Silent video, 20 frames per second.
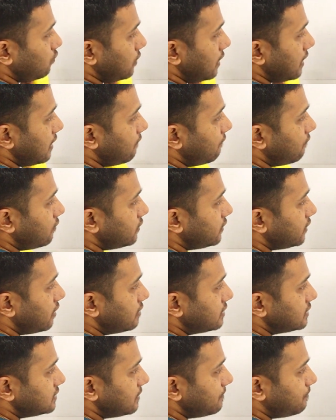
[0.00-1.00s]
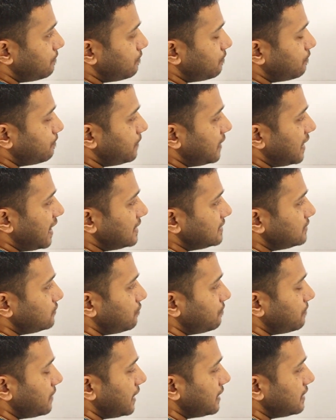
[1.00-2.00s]
Whenever there is a
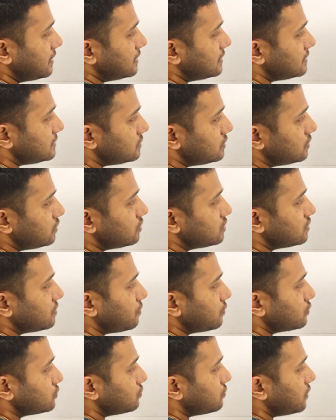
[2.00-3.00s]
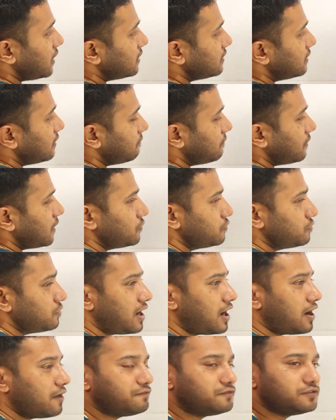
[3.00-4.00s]
plus or minus, you're supposed to write that
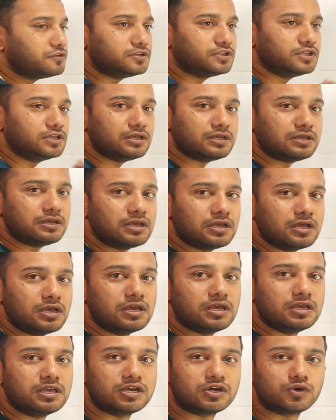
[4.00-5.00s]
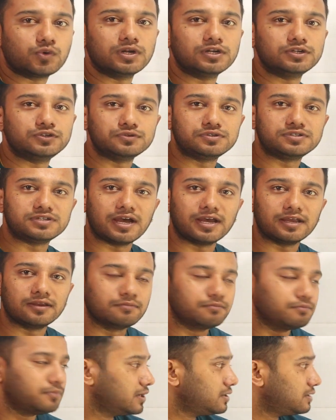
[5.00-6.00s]
value after the equal to
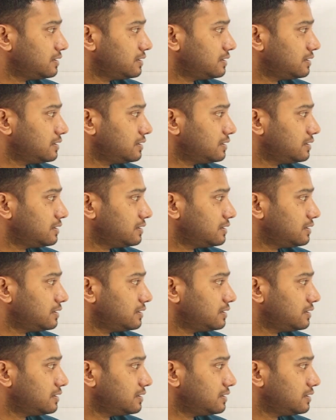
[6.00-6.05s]
sign.